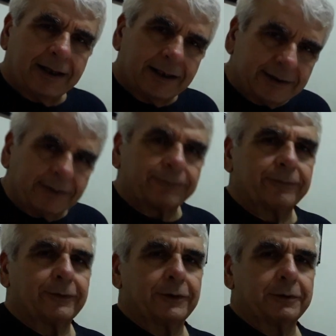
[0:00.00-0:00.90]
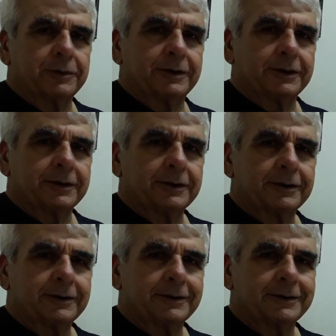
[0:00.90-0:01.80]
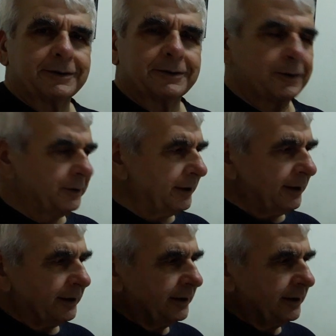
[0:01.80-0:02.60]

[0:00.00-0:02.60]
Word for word: As if orbiting. Okay.